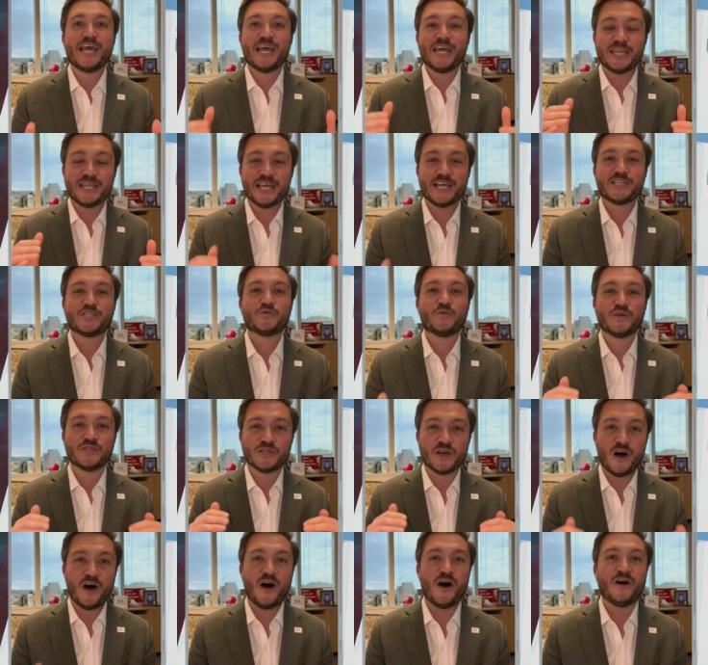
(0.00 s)
This was
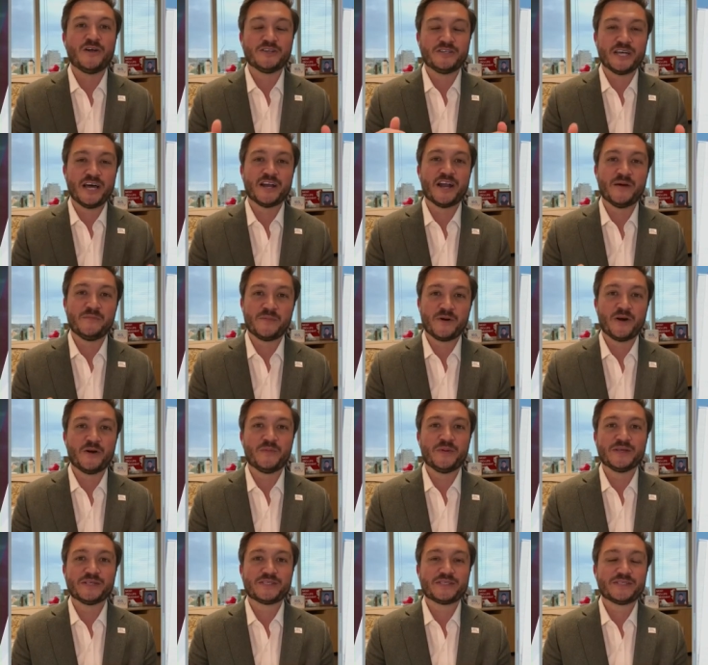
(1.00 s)
all done on
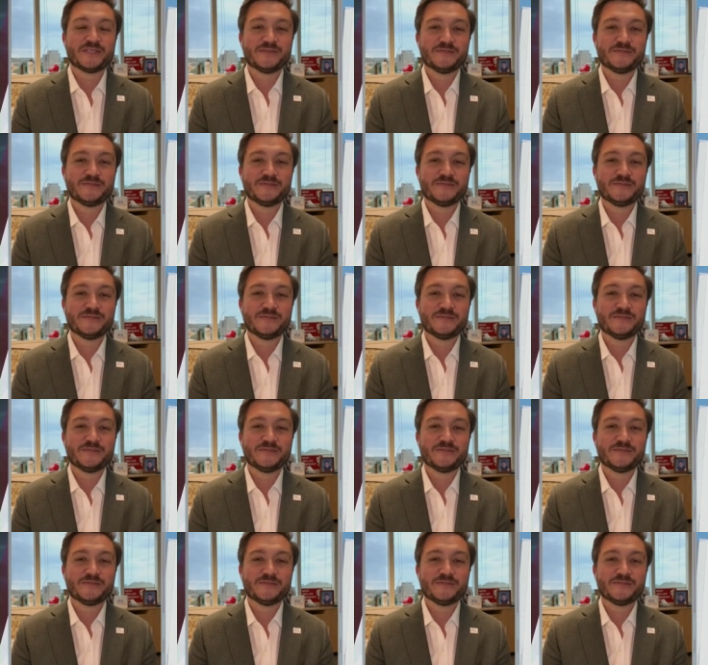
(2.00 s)
purpose.